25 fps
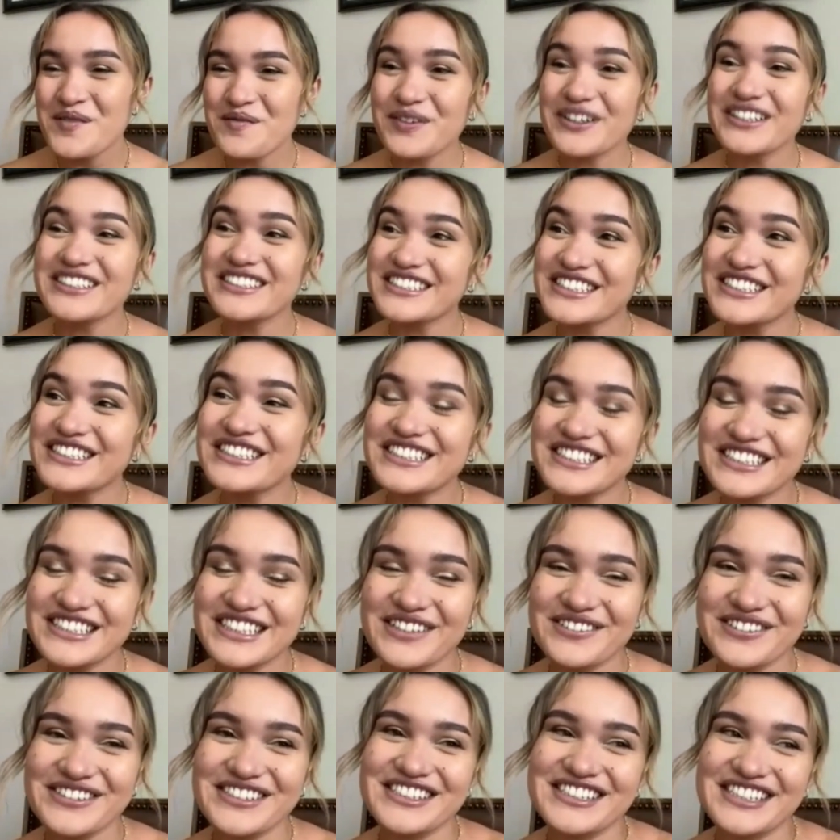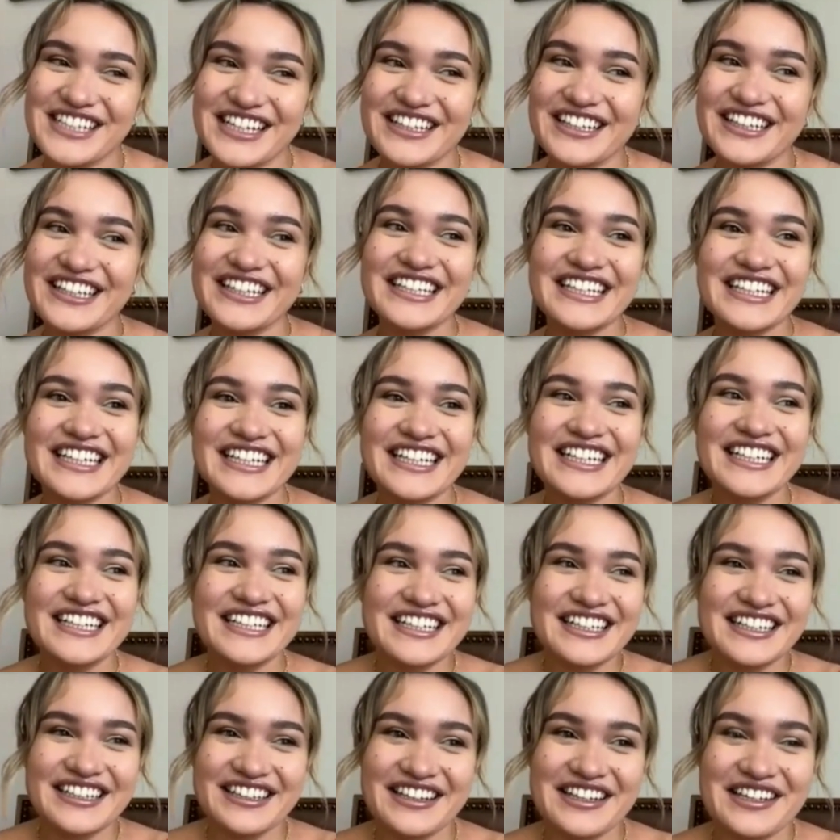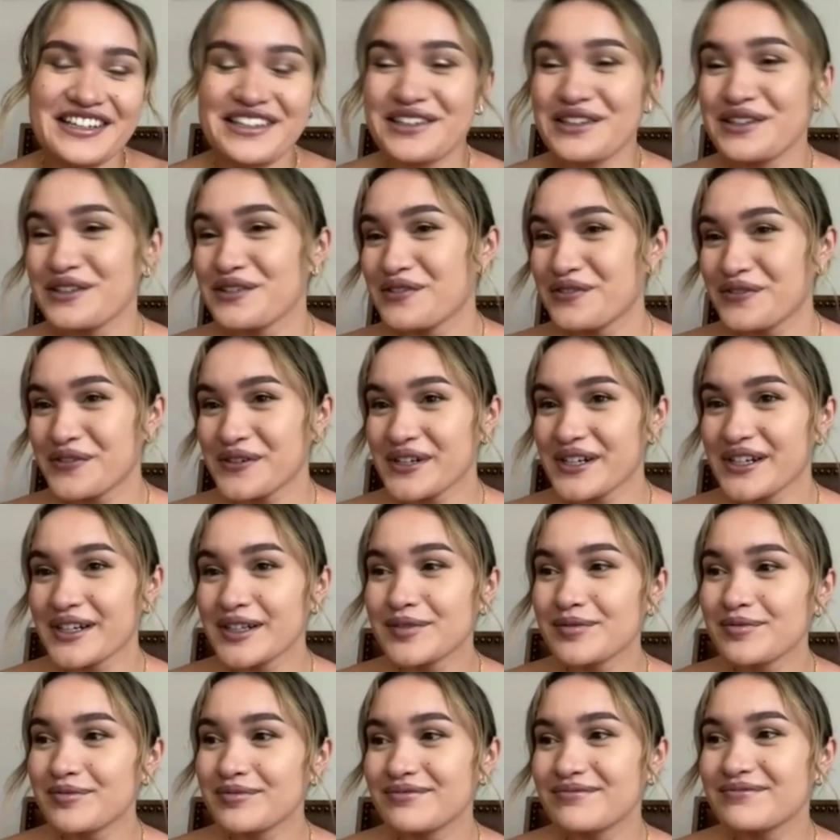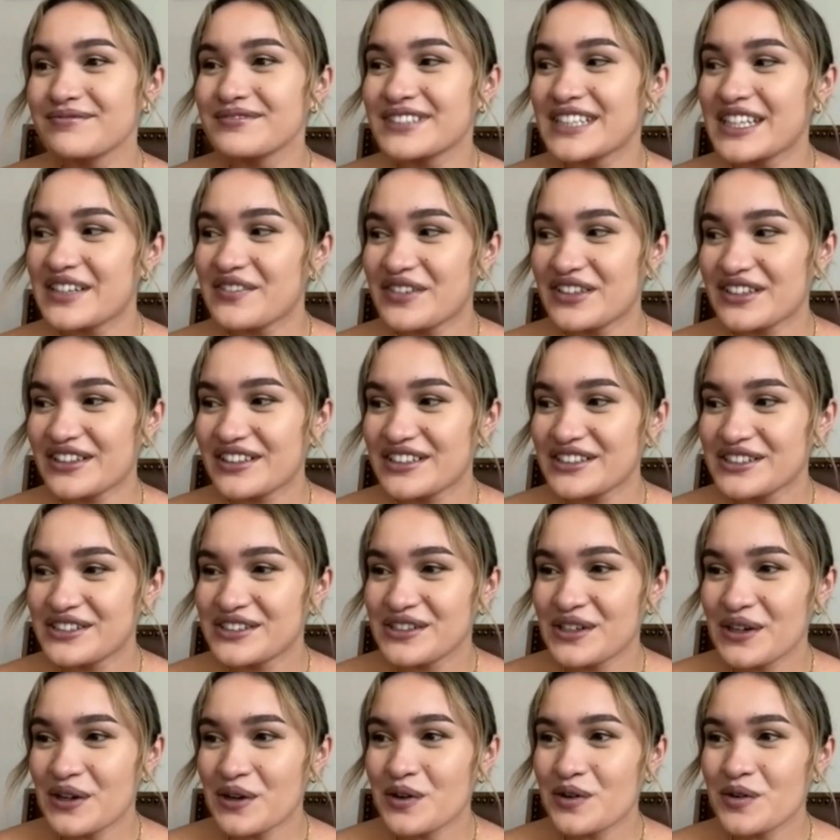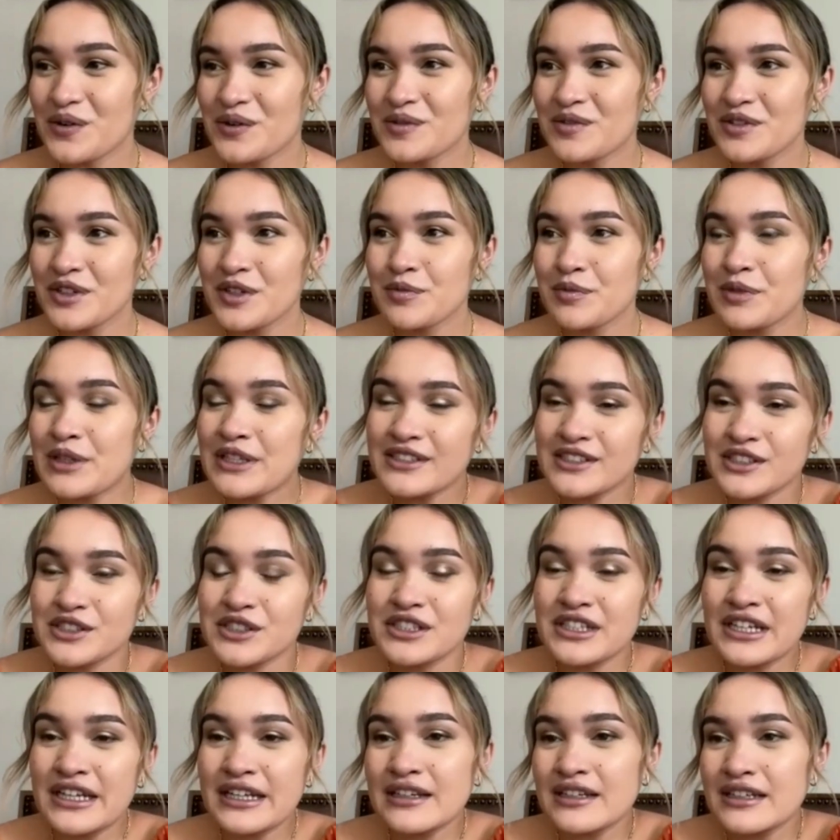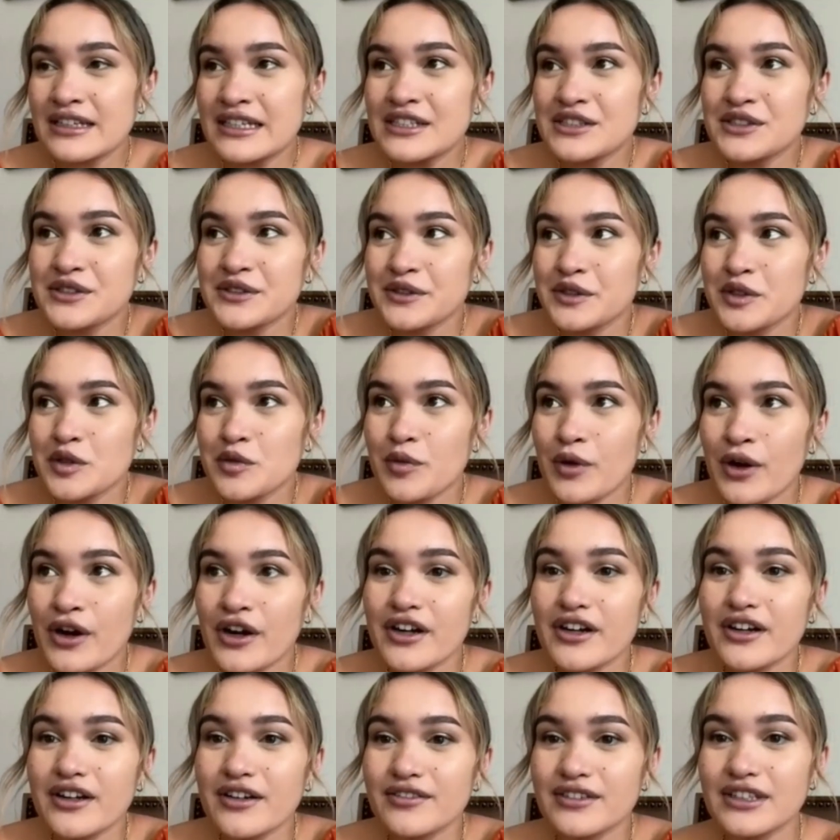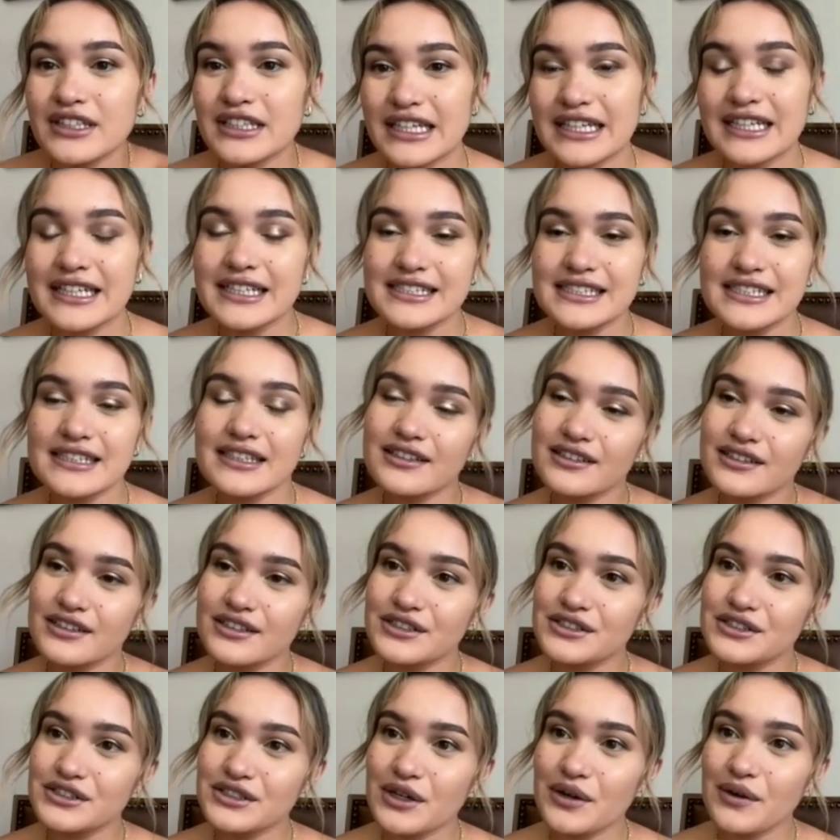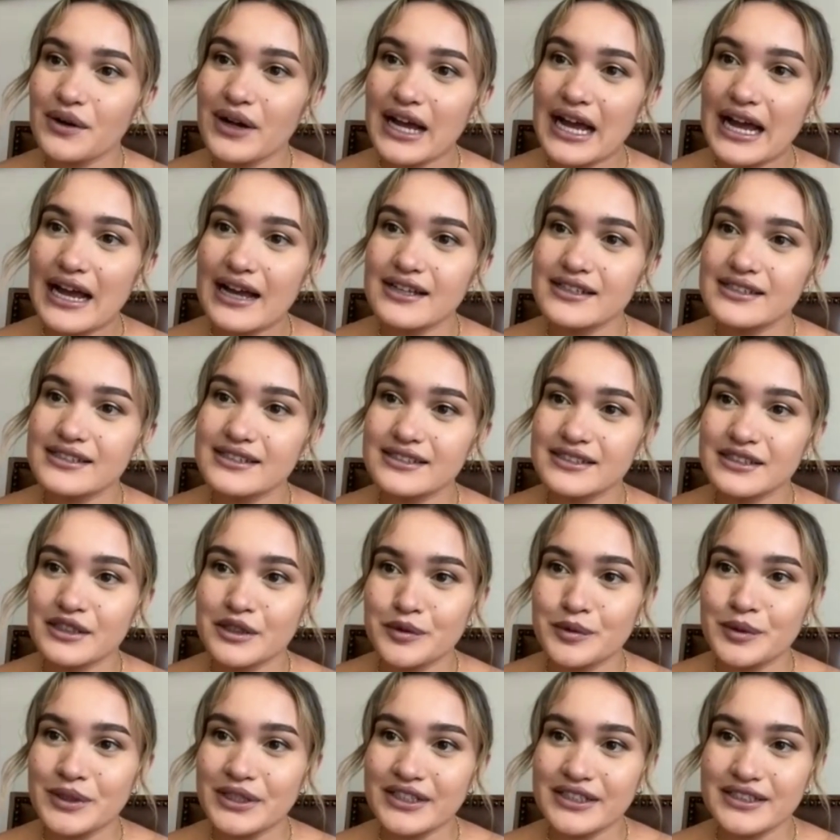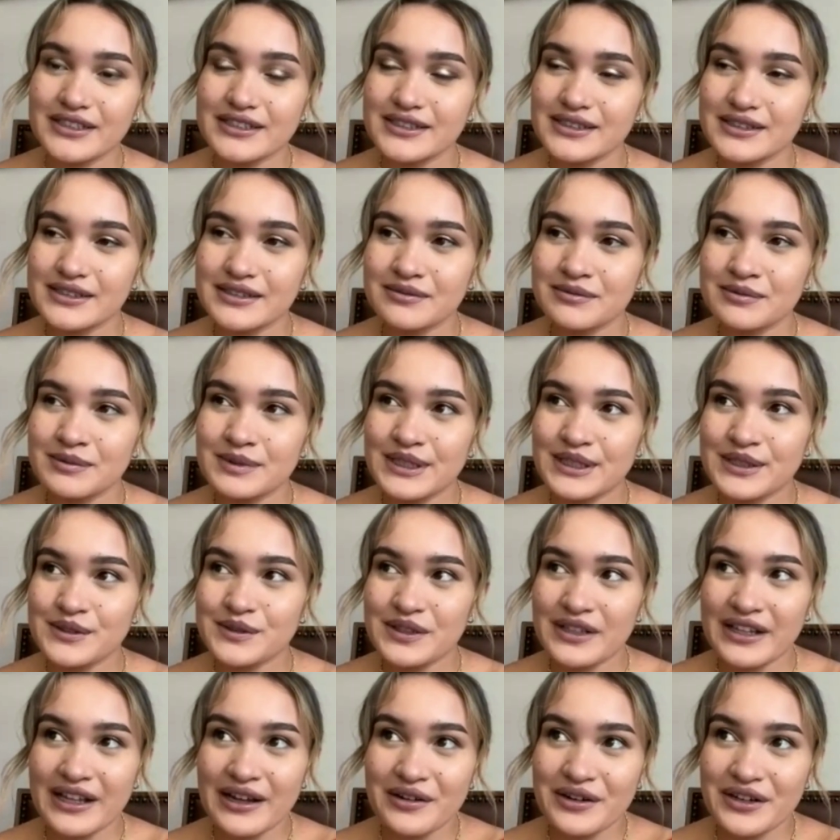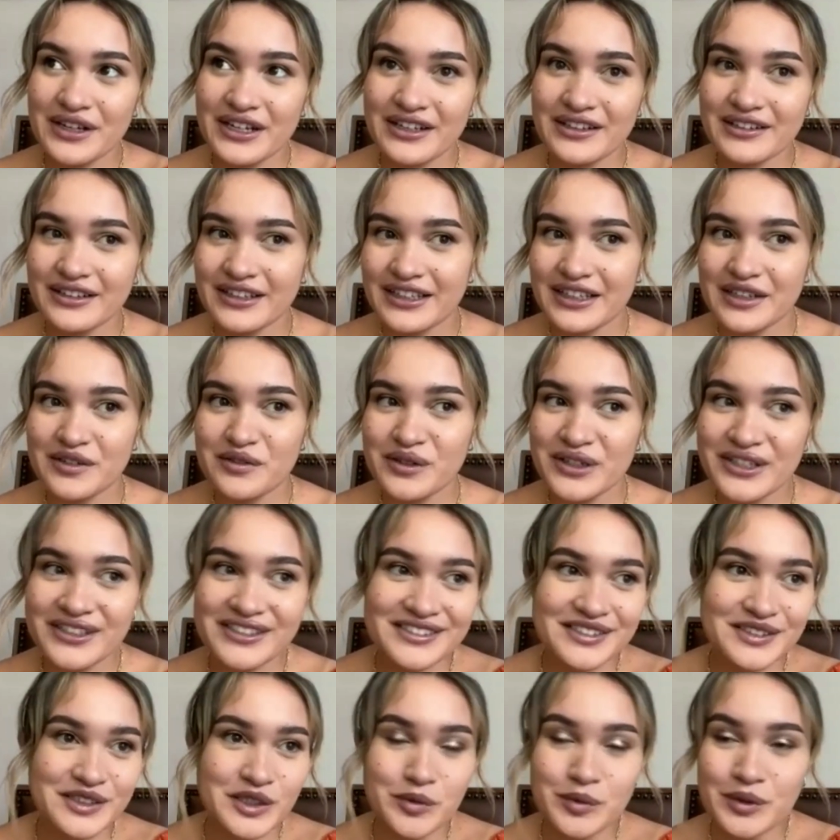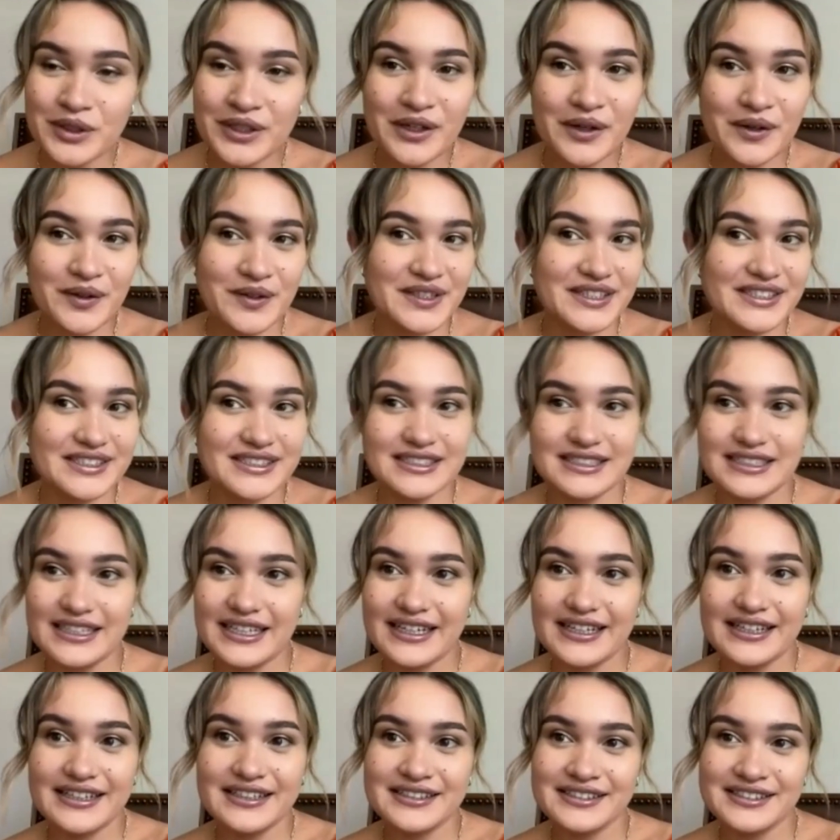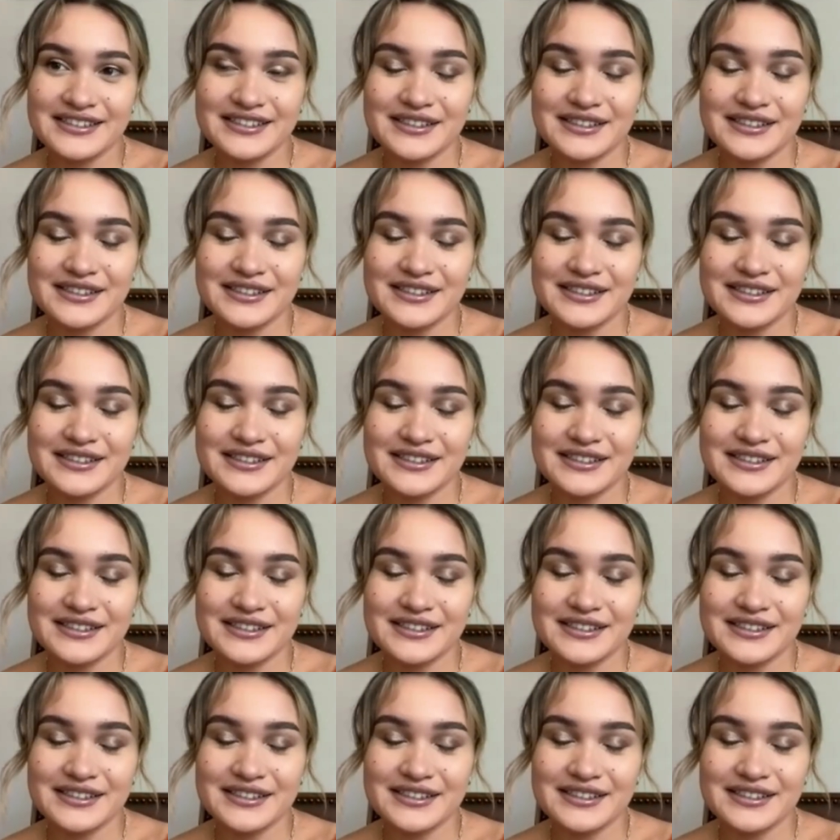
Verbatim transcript: But seriously, I would say like thank you for giving the show or being such an integral part of the legacy that this show has, you know, because because without it, like it wouldn't still be going today.